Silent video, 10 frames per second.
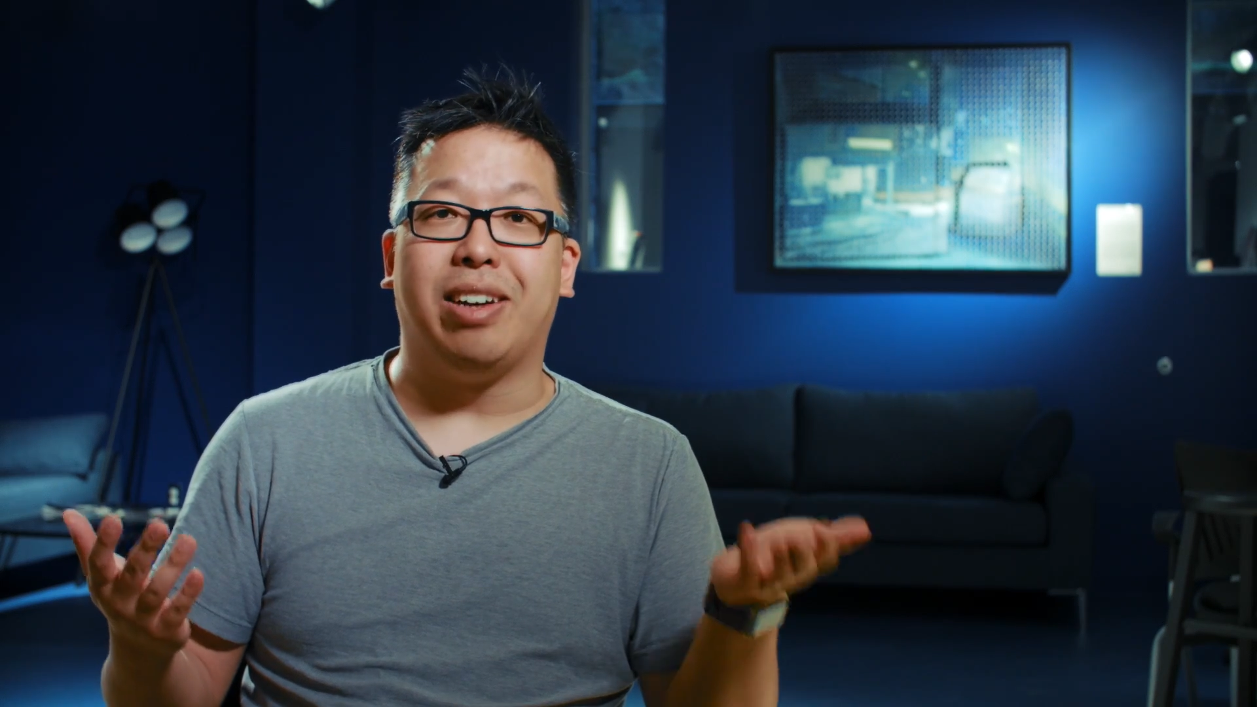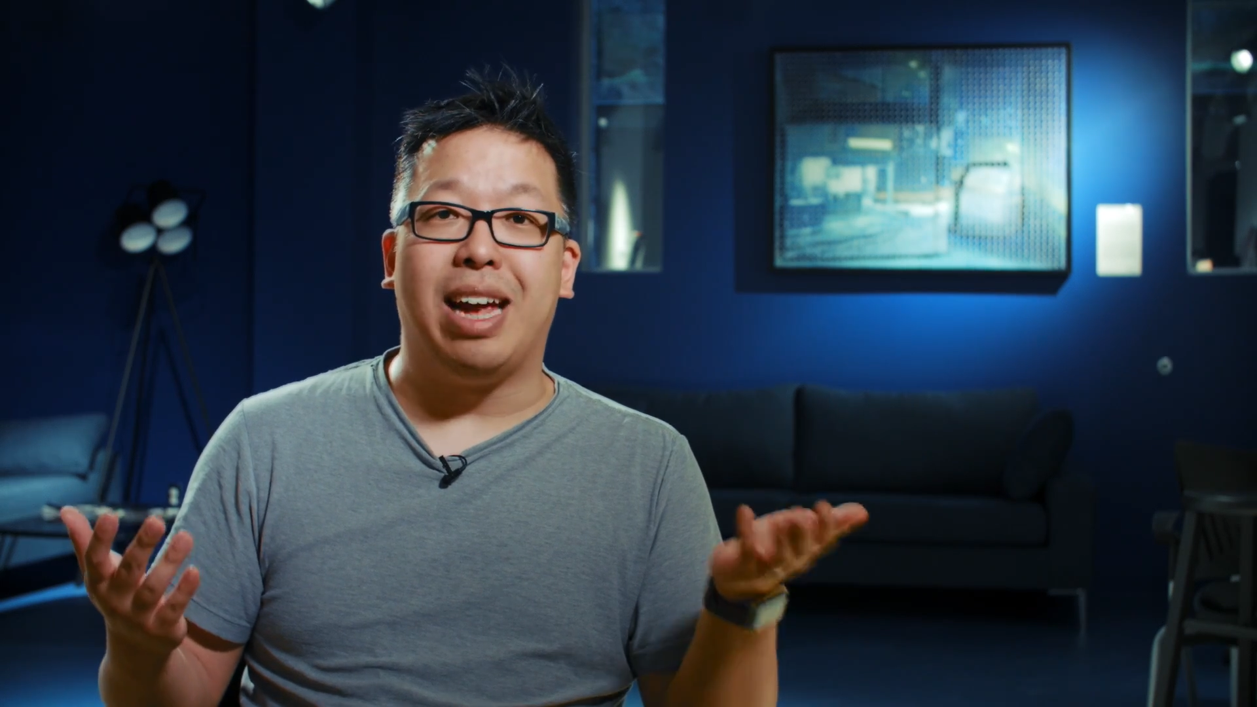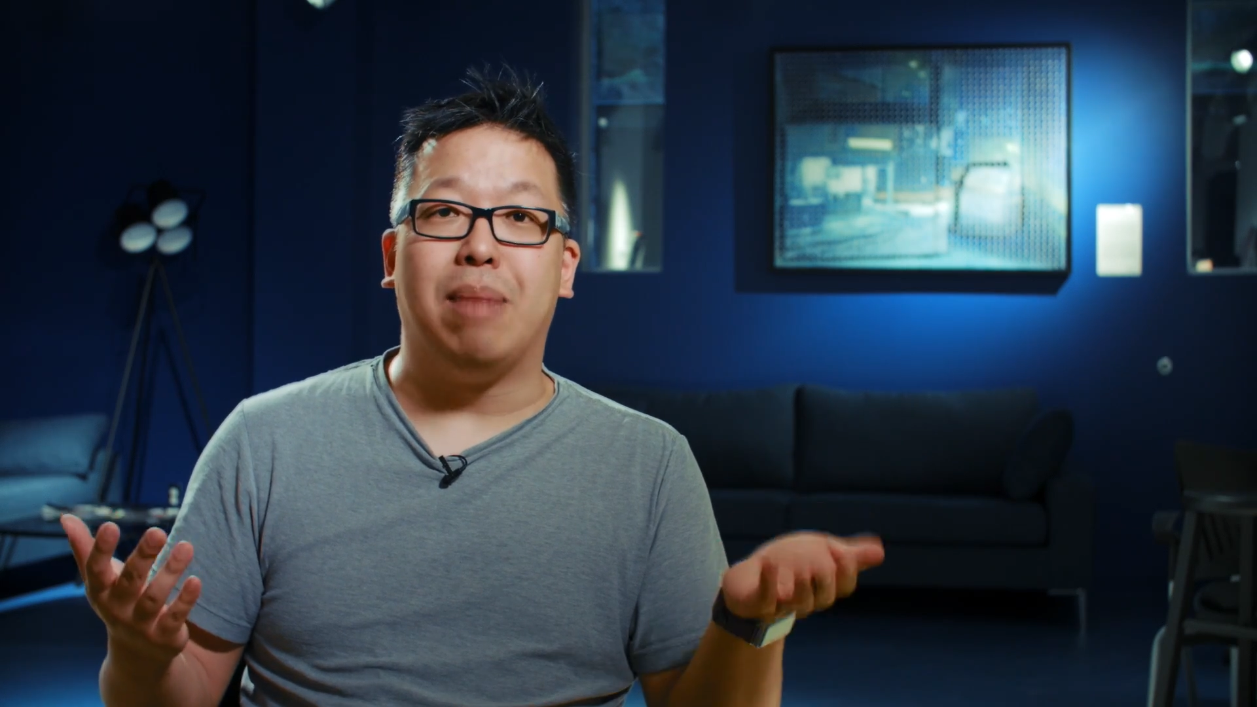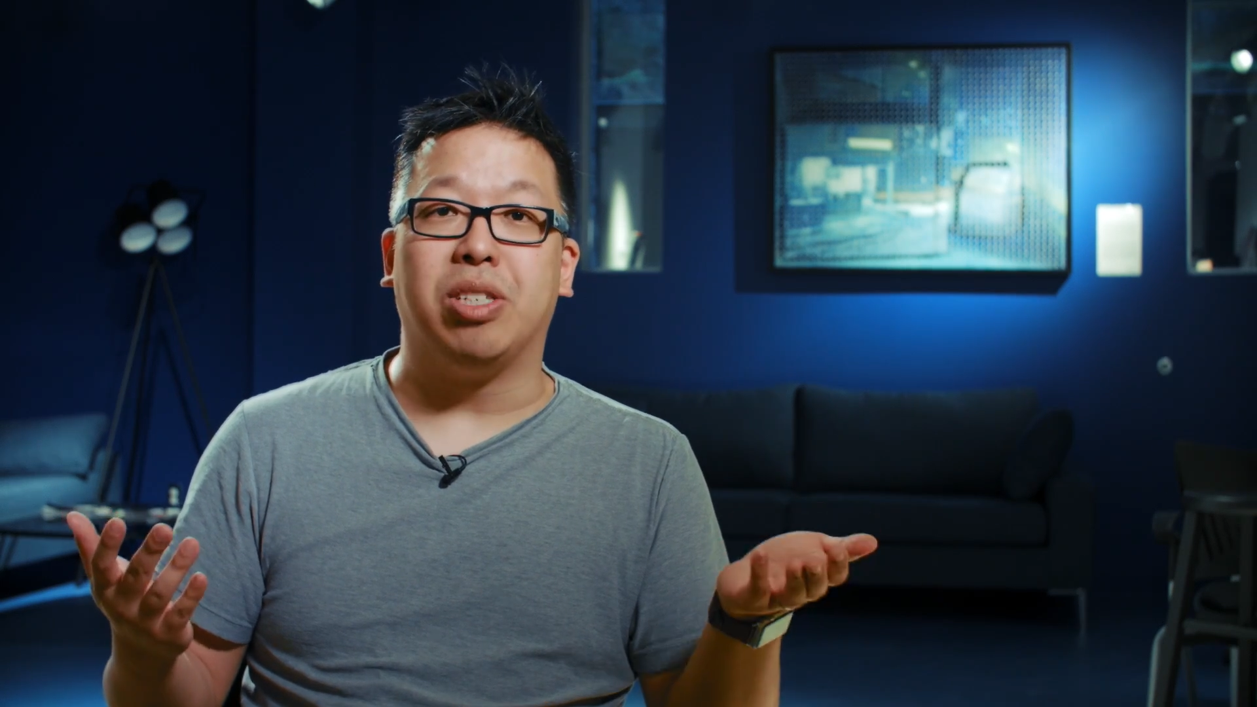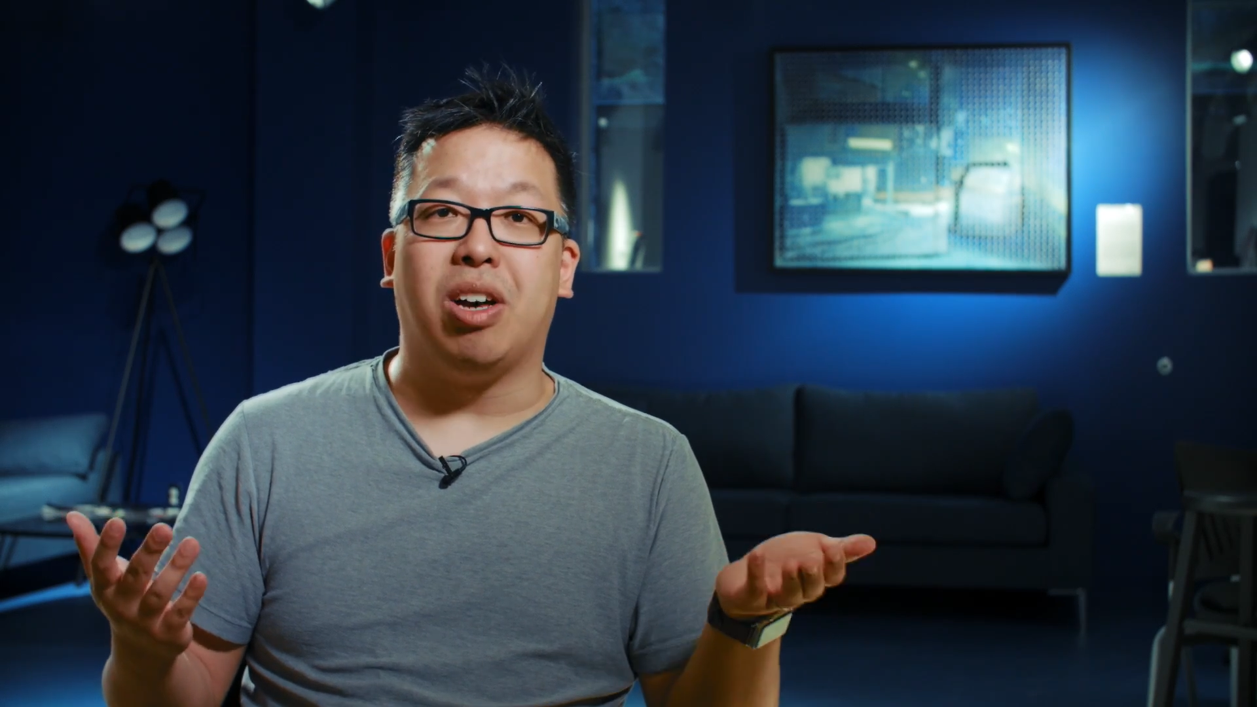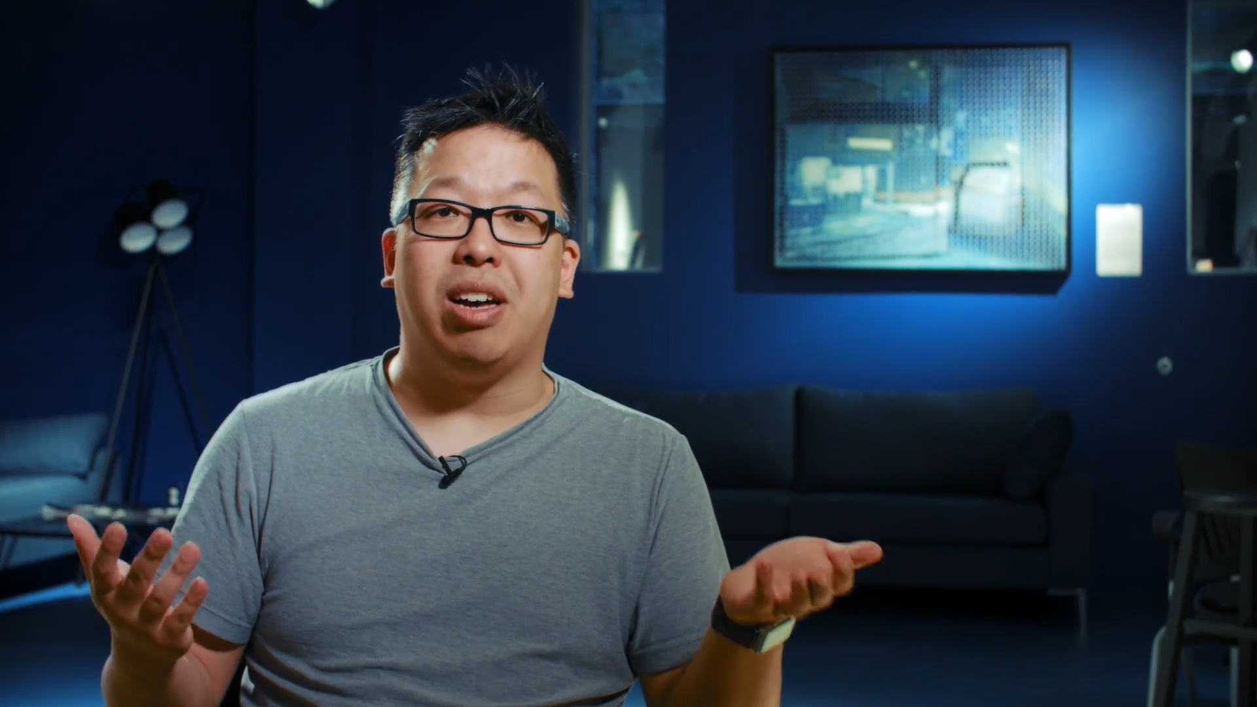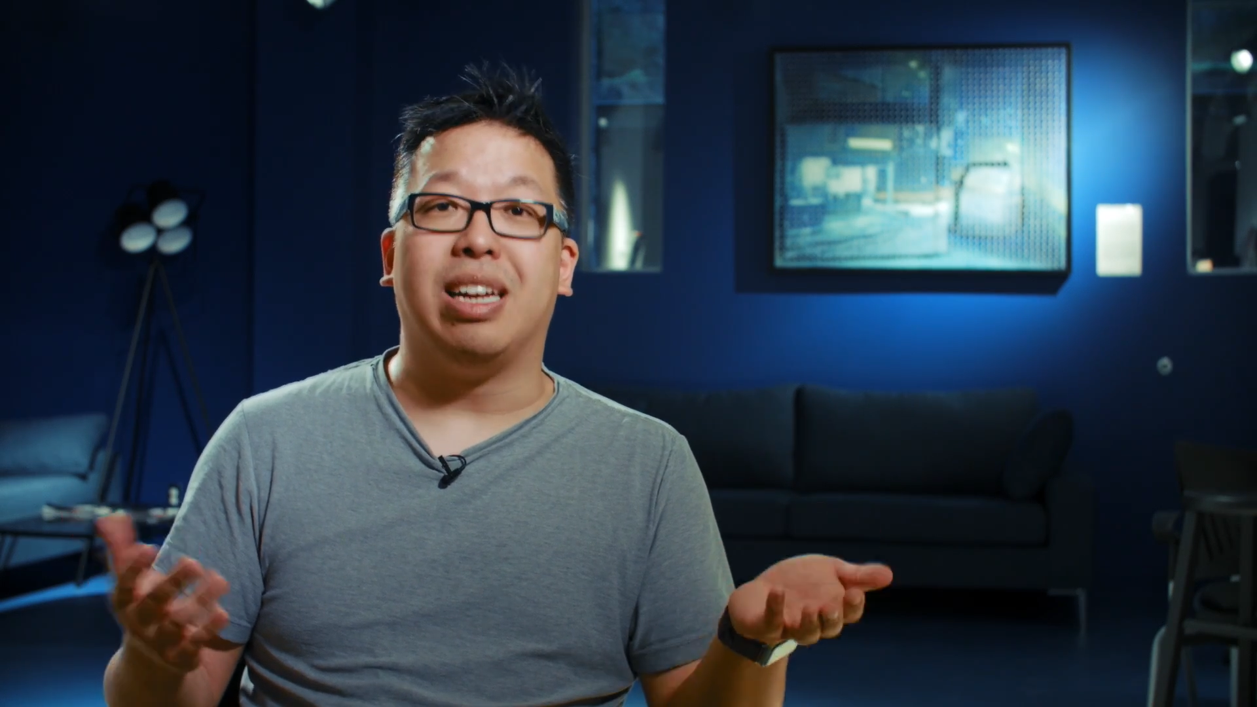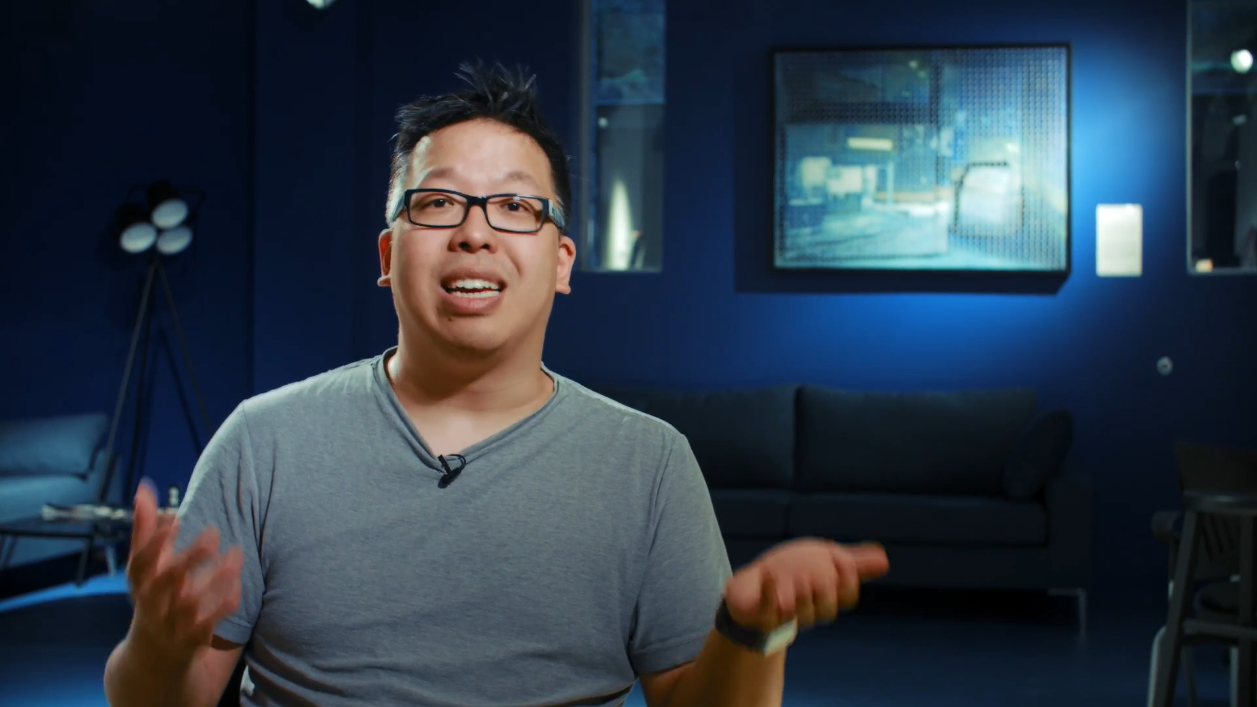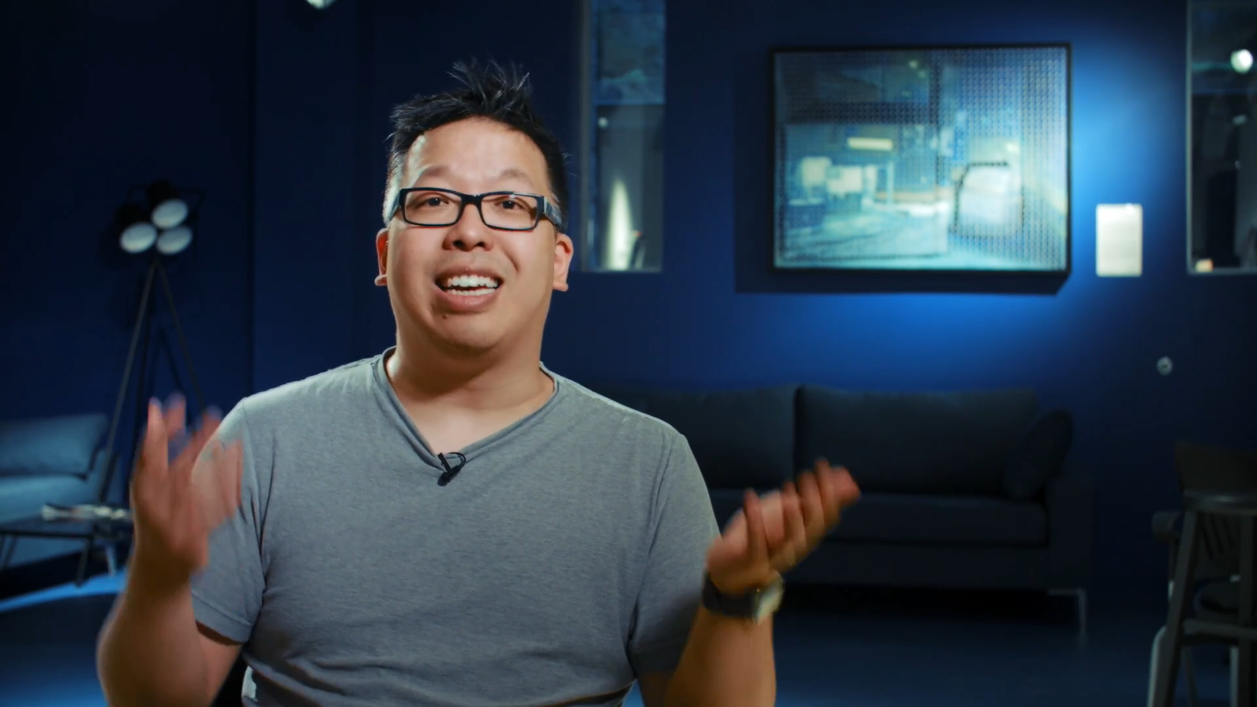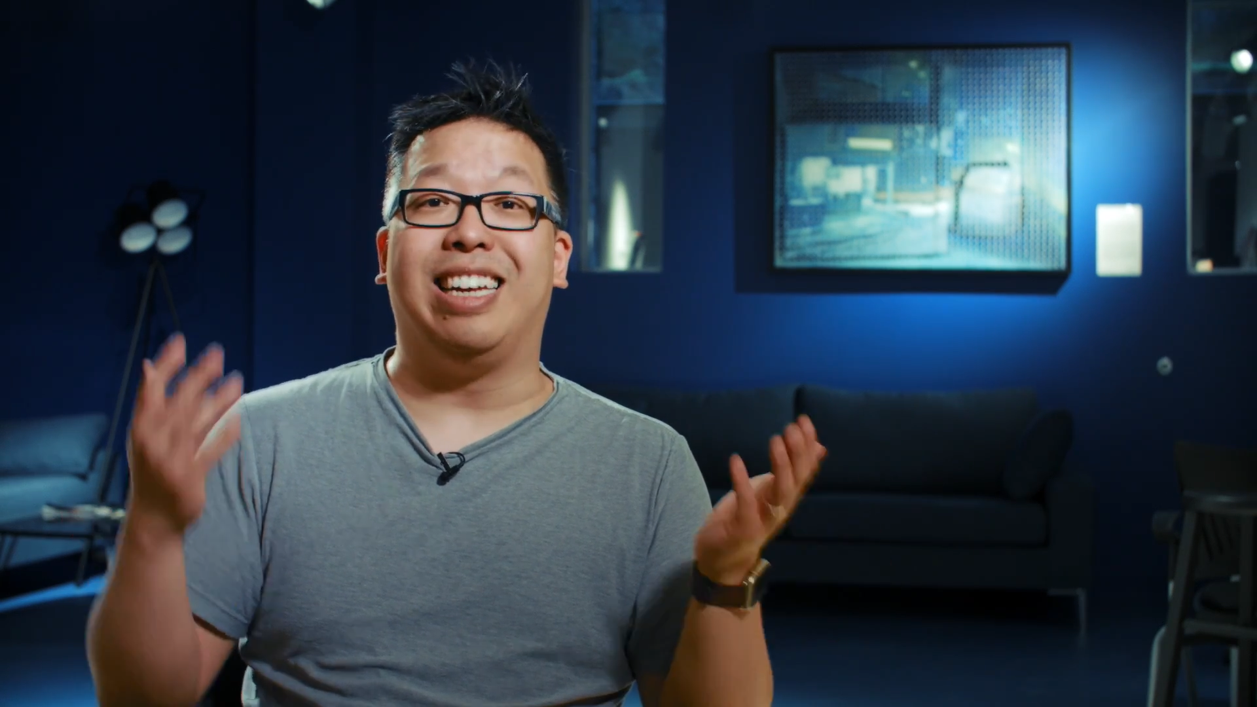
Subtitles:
on Amazon